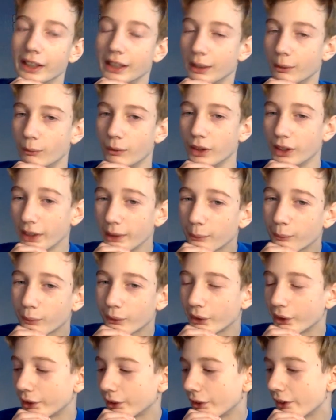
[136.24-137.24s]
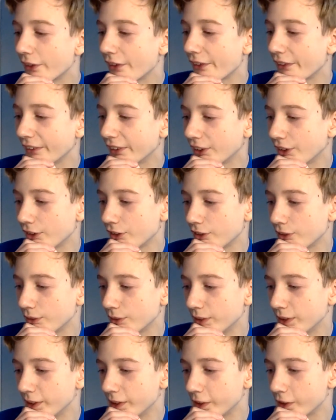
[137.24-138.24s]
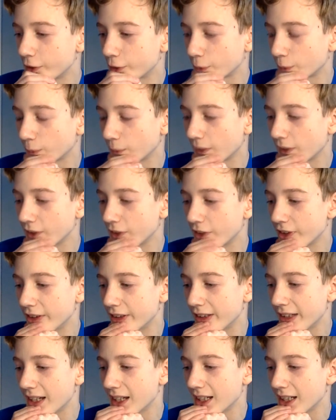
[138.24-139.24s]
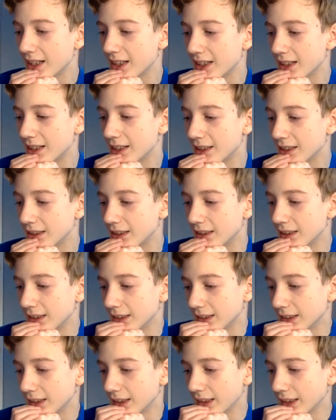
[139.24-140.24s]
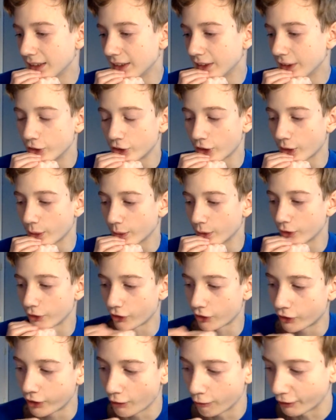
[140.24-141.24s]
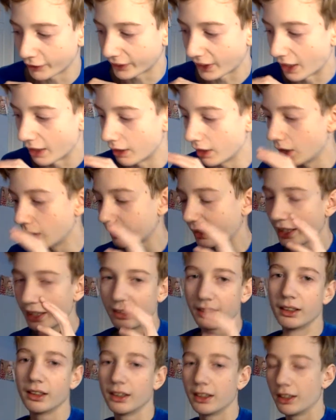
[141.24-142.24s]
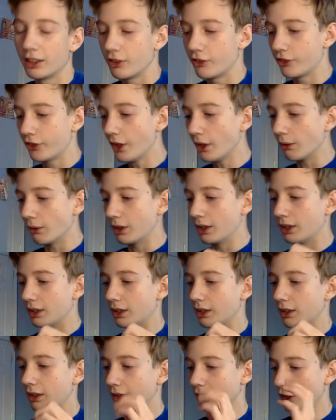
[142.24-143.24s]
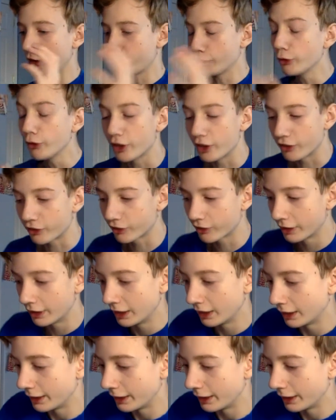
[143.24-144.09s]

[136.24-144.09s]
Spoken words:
Will it run all the things you need it to run today? And in general, just stuff like that. Okay, so let's do this.